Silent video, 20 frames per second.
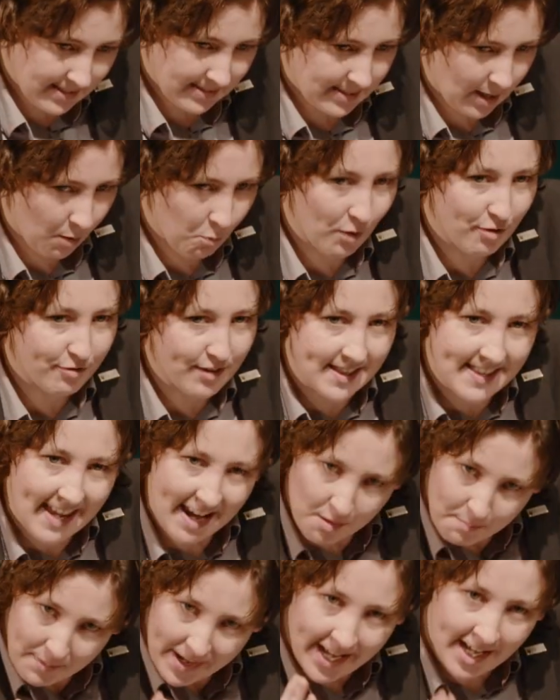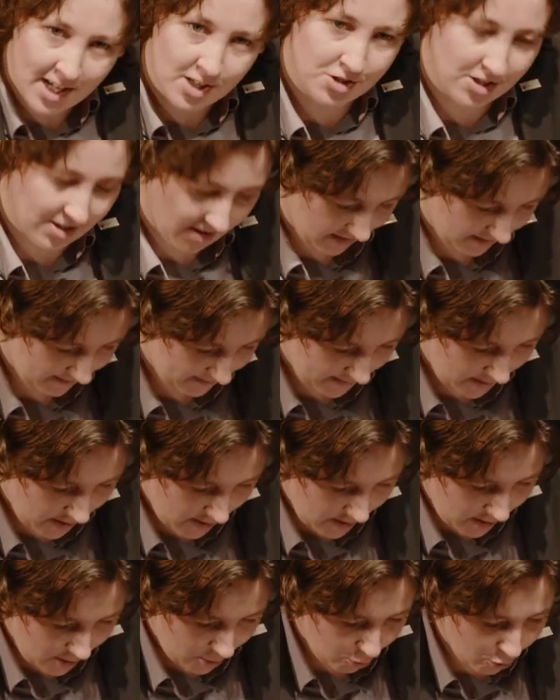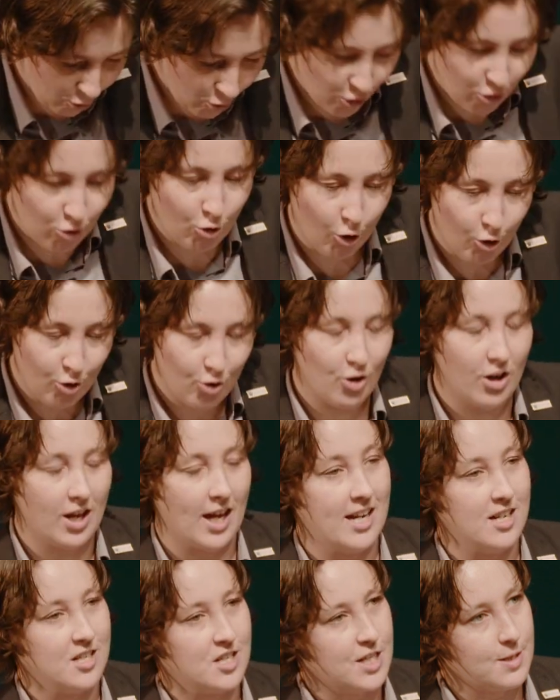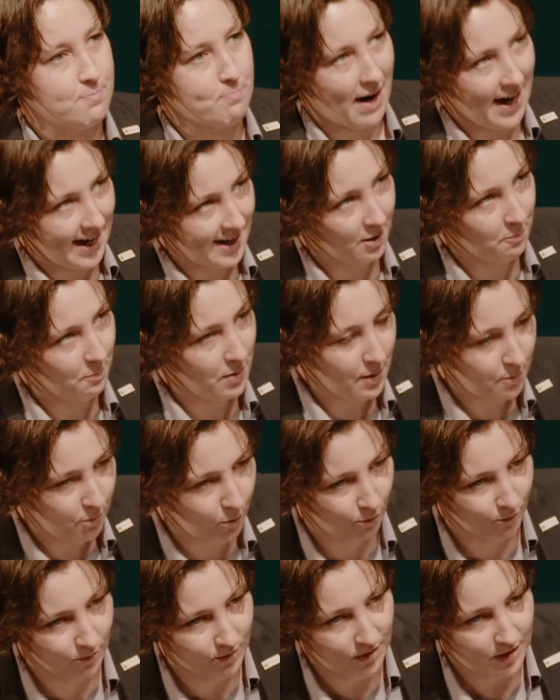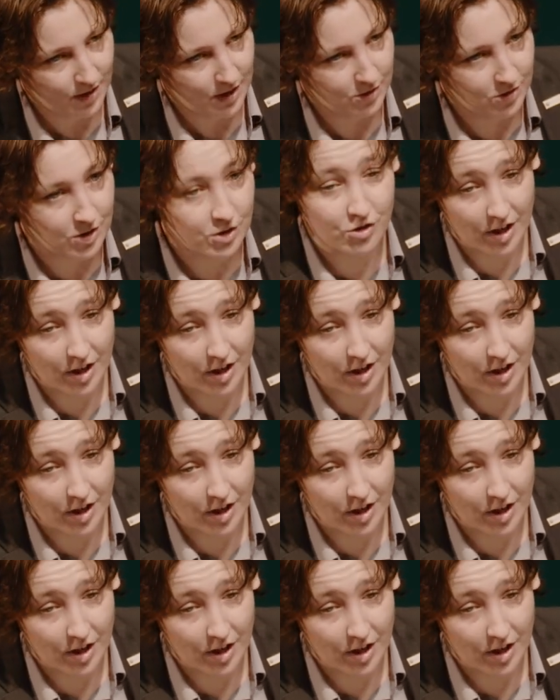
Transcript: and with determination, you too can inspire people to